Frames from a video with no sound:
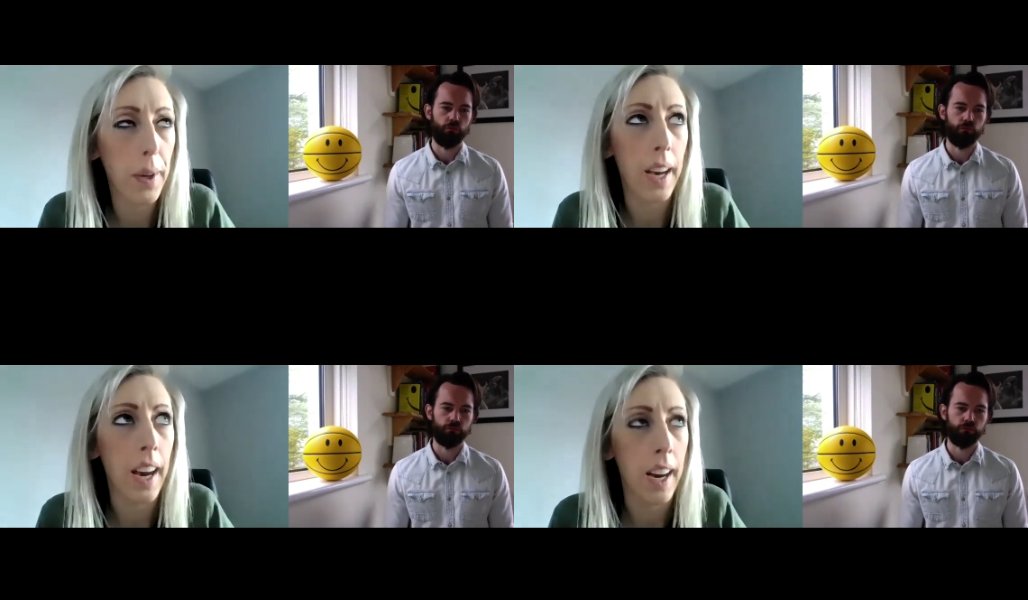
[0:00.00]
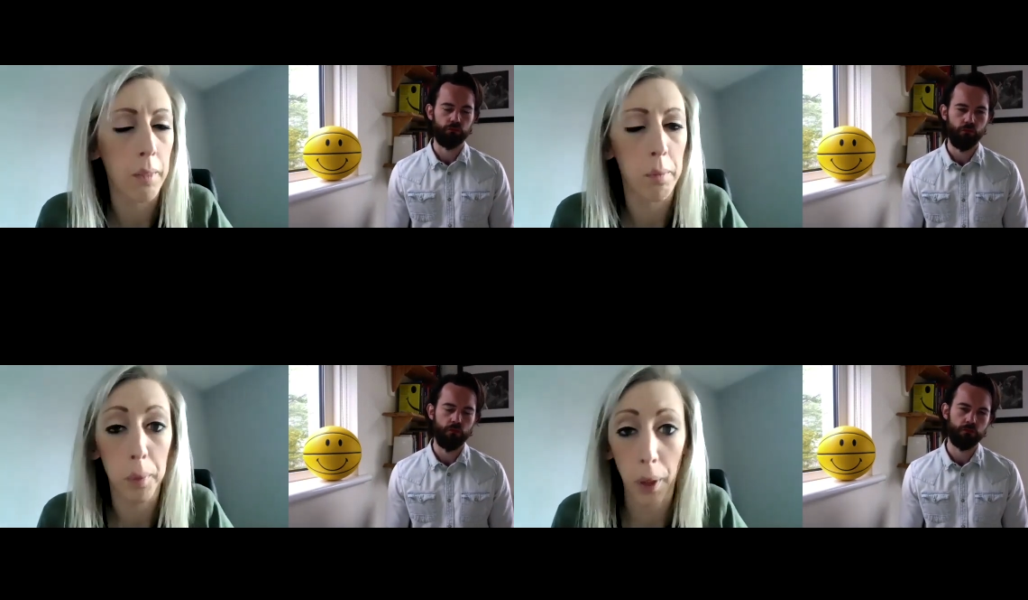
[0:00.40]

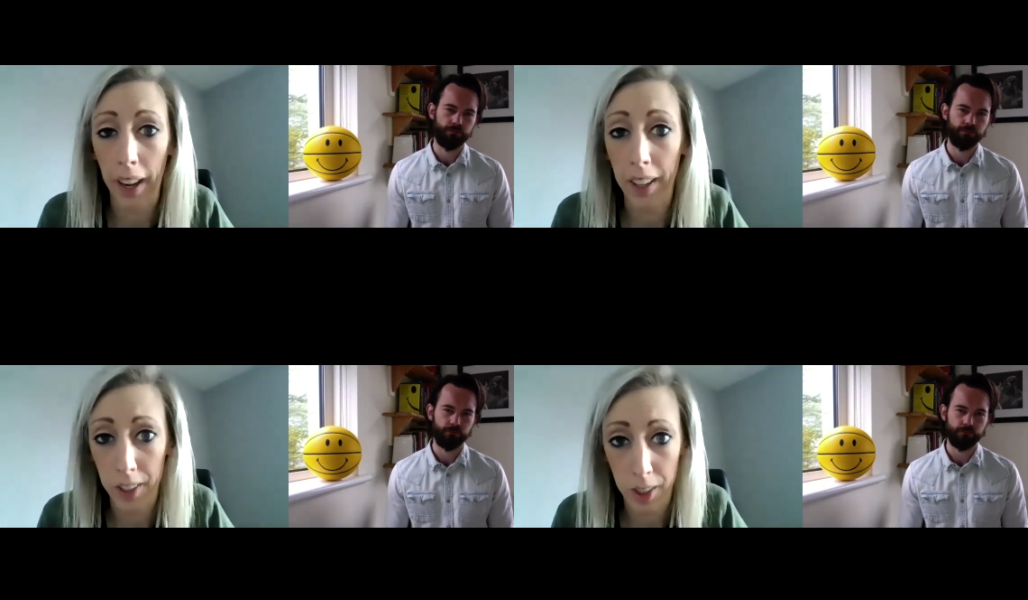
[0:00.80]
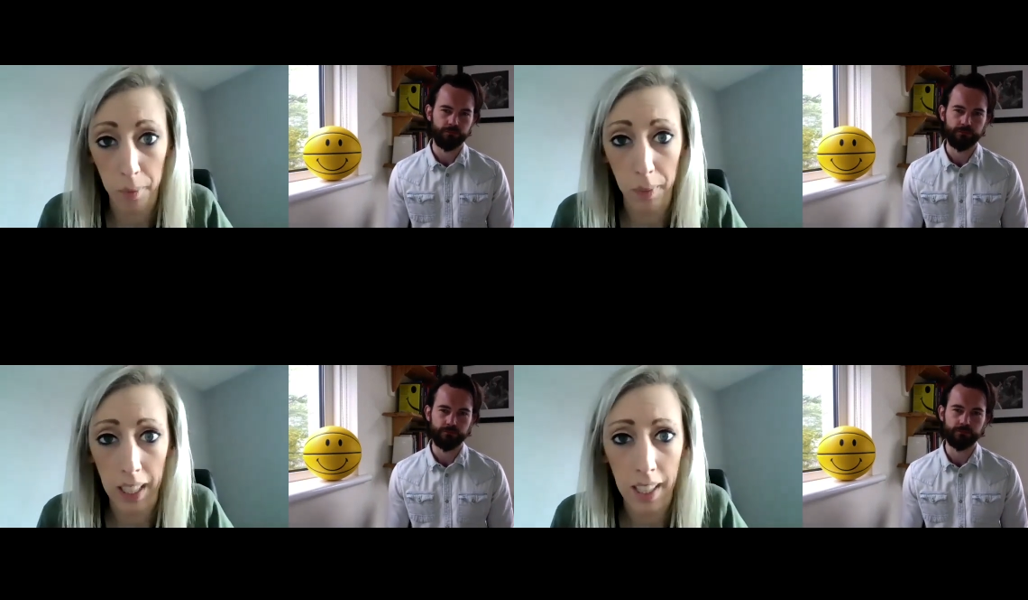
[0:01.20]
Speaker 1: um, prior to
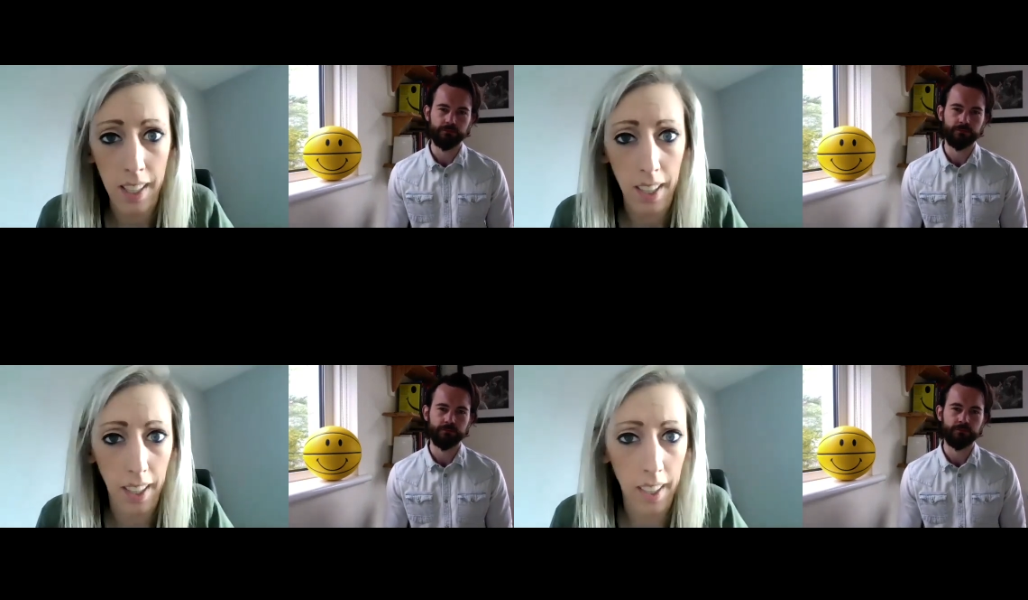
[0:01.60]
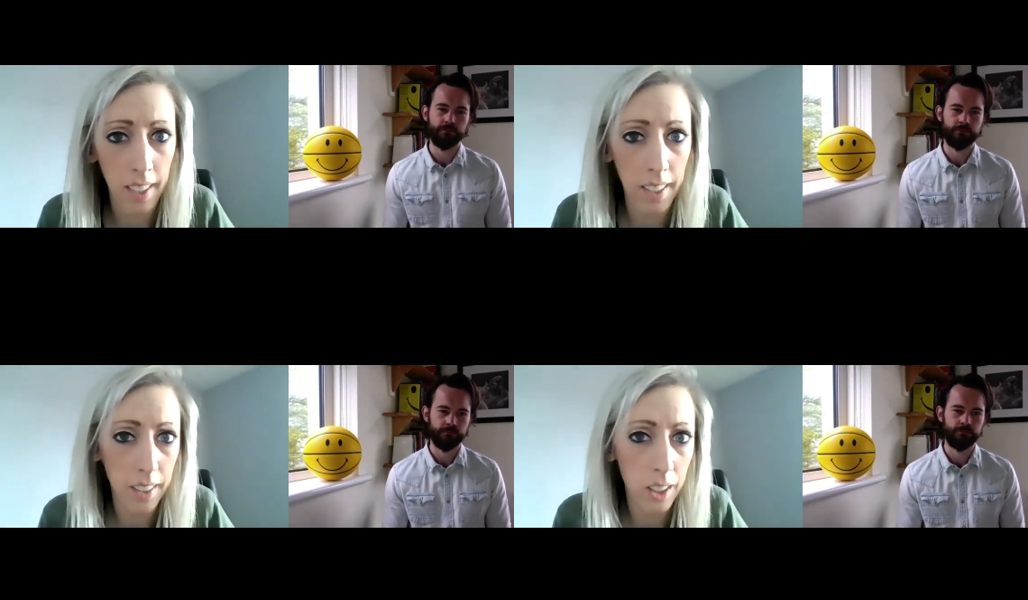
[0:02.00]
me
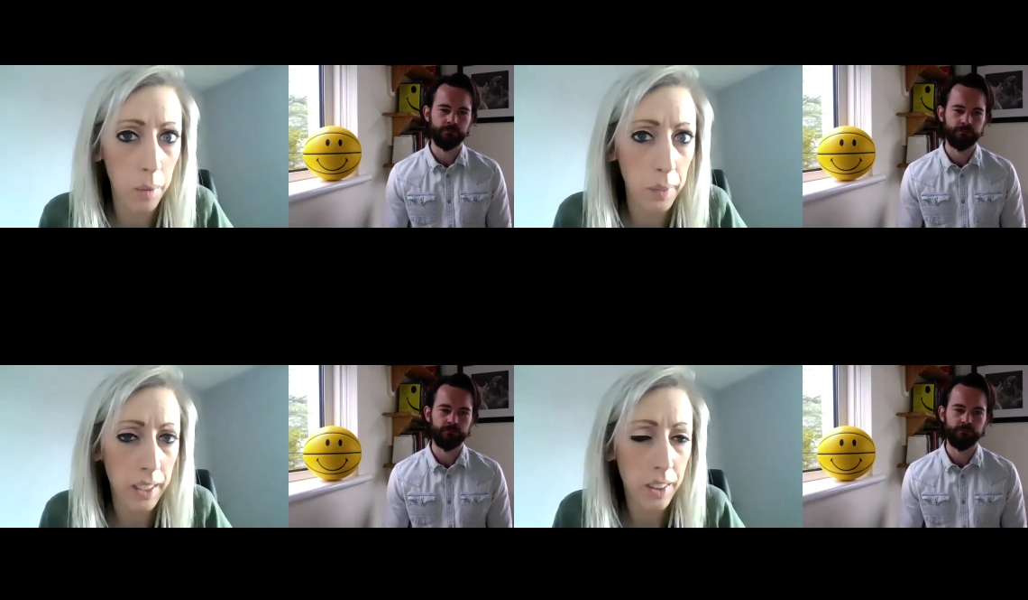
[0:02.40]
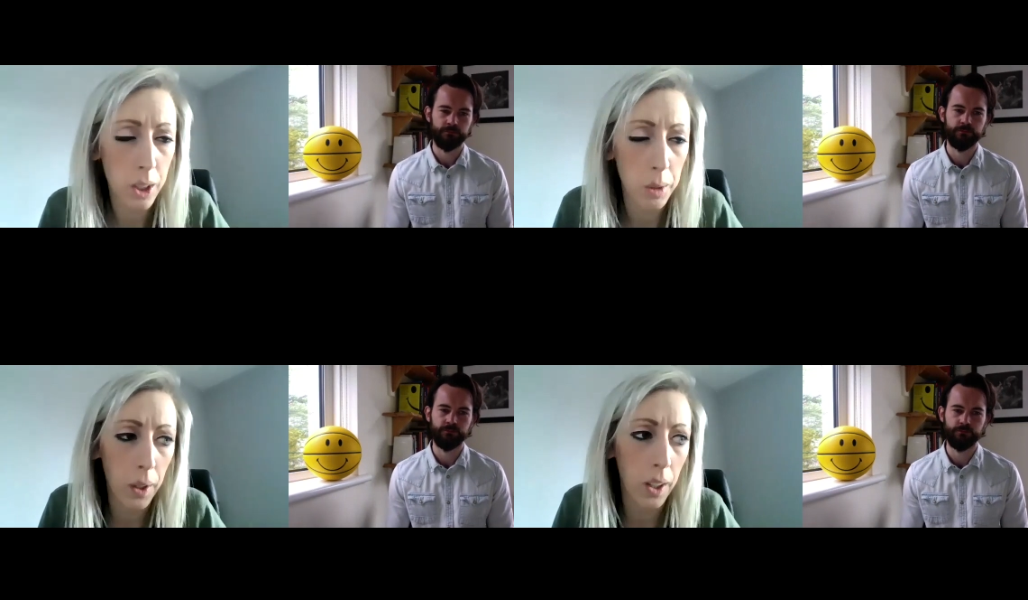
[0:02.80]
uh, coming
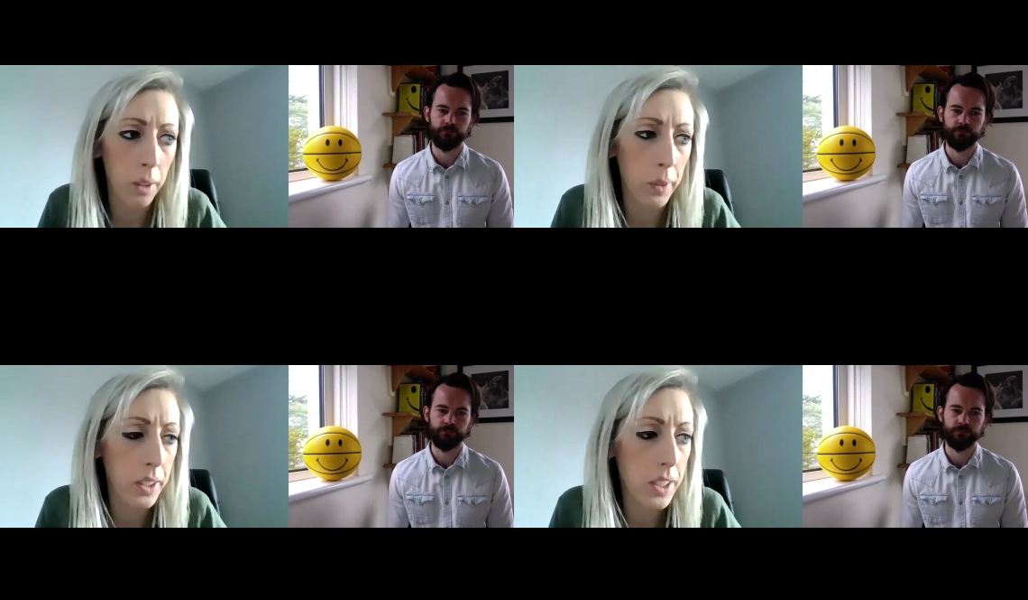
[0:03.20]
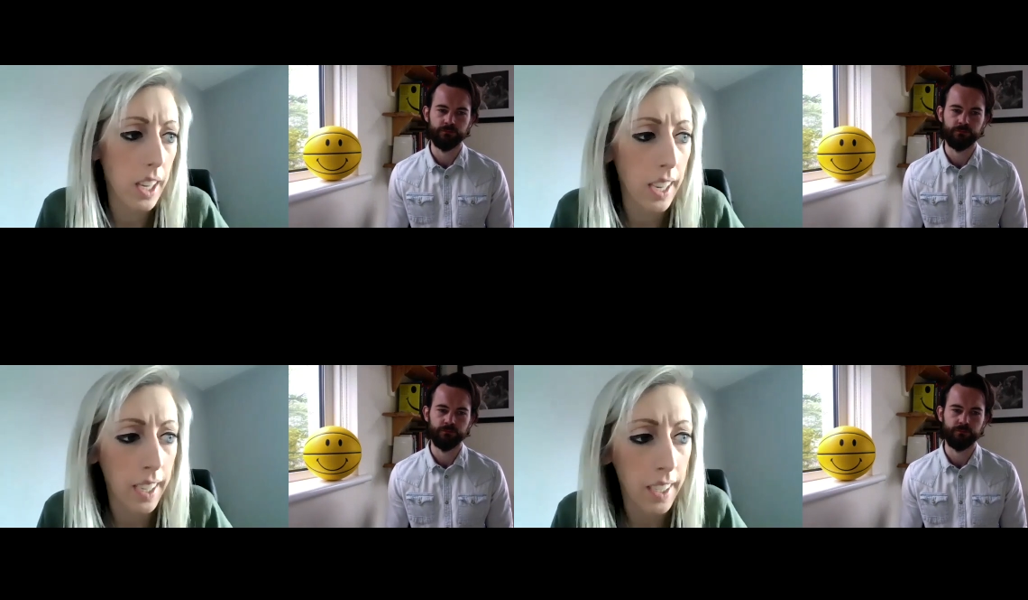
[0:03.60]
to Parliament,
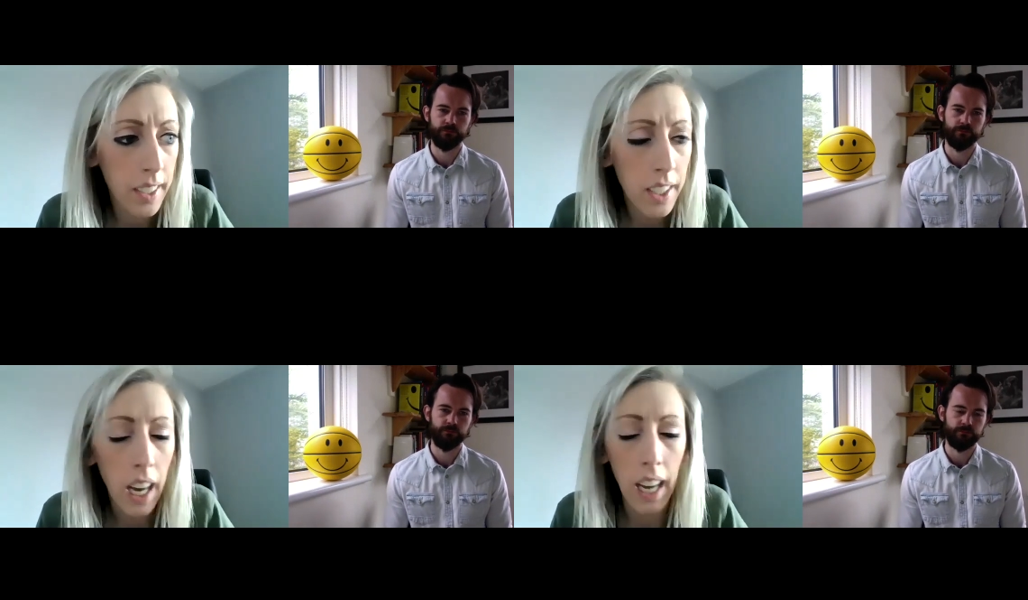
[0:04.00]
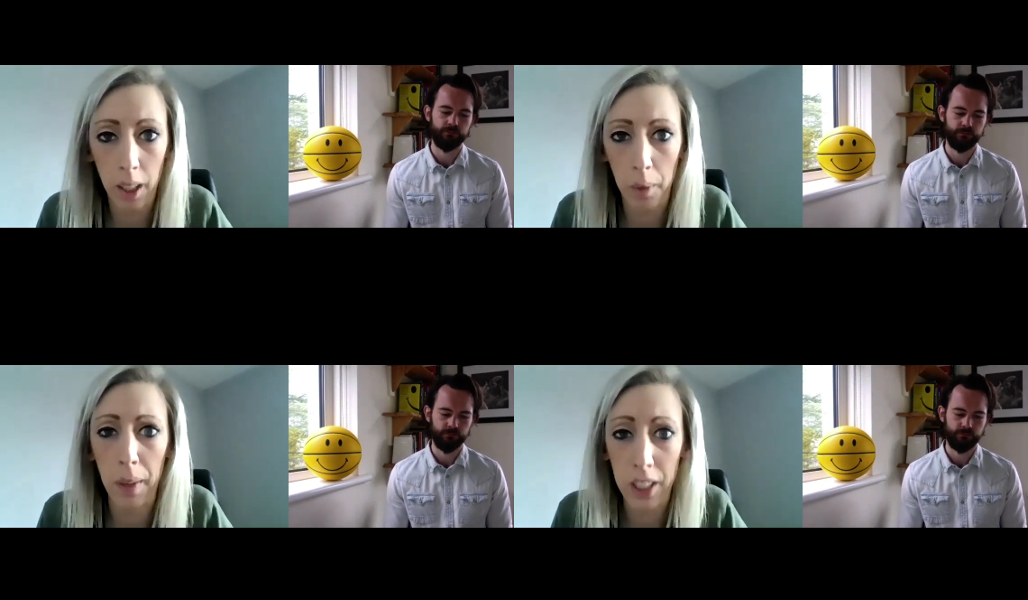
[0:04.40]
uh, had
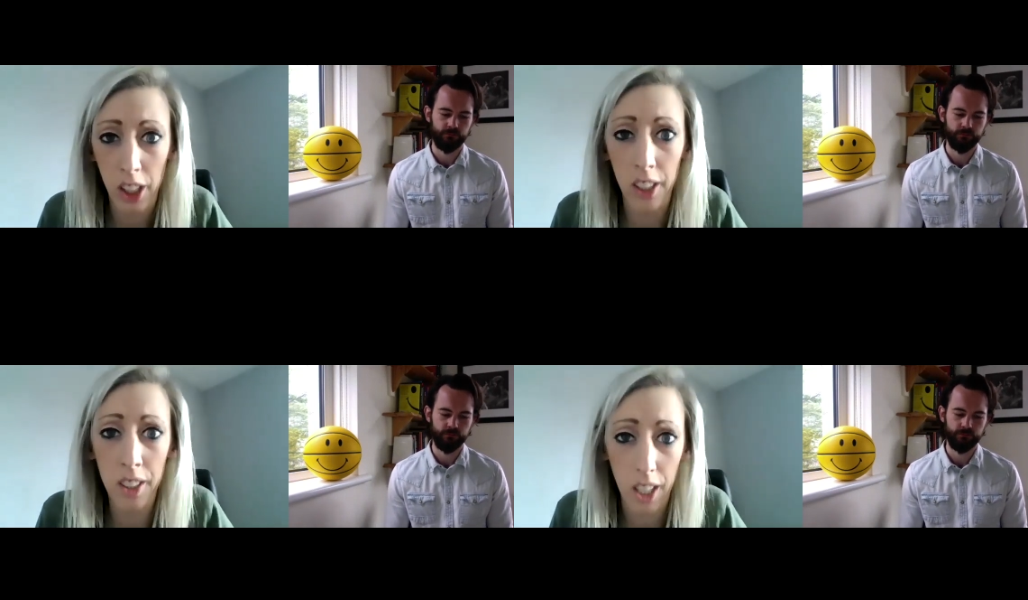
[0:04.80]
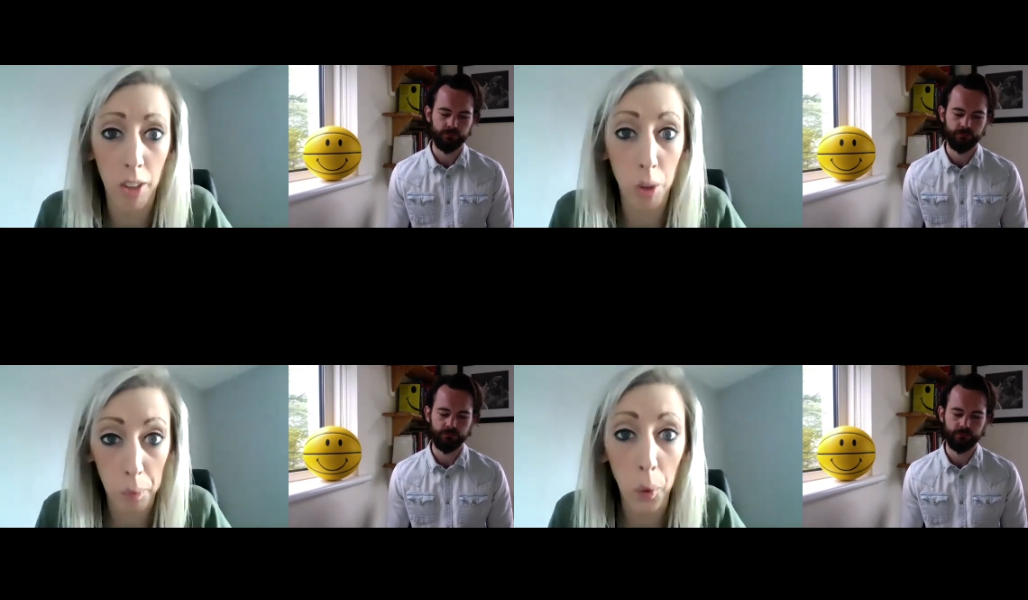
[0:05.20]
commissioned a
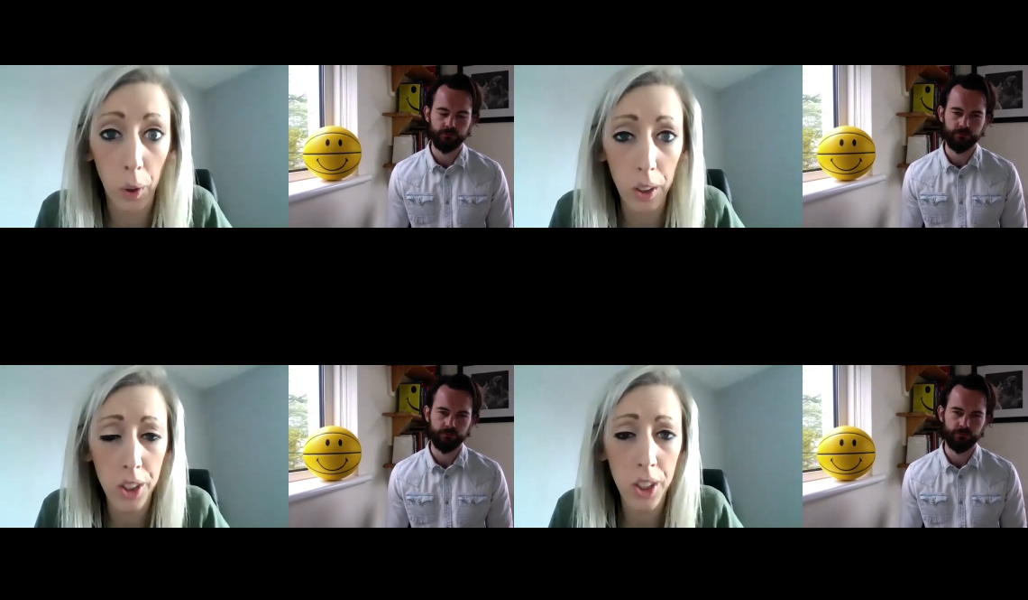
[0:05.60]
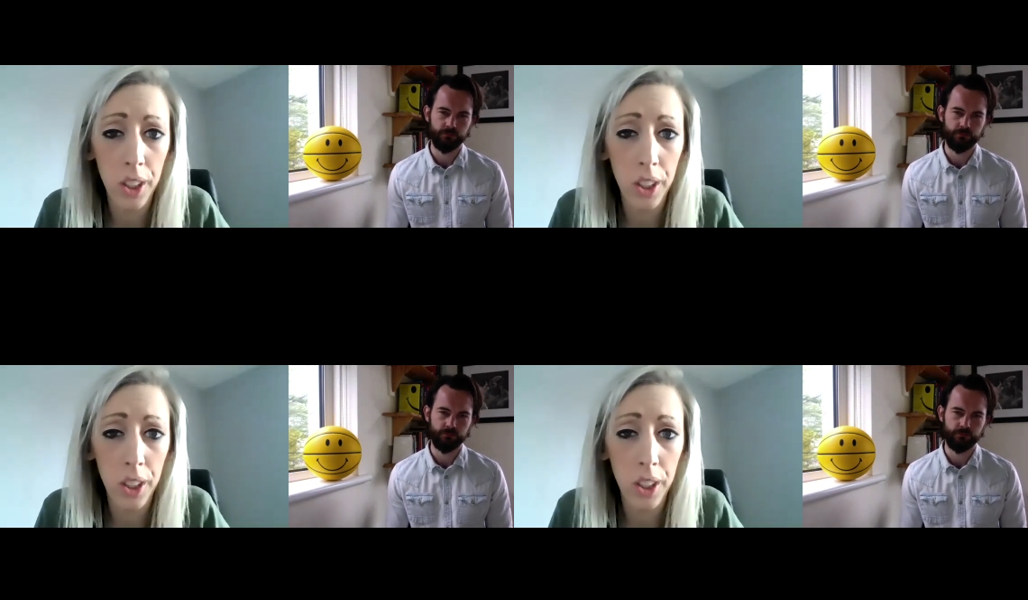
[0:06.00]
report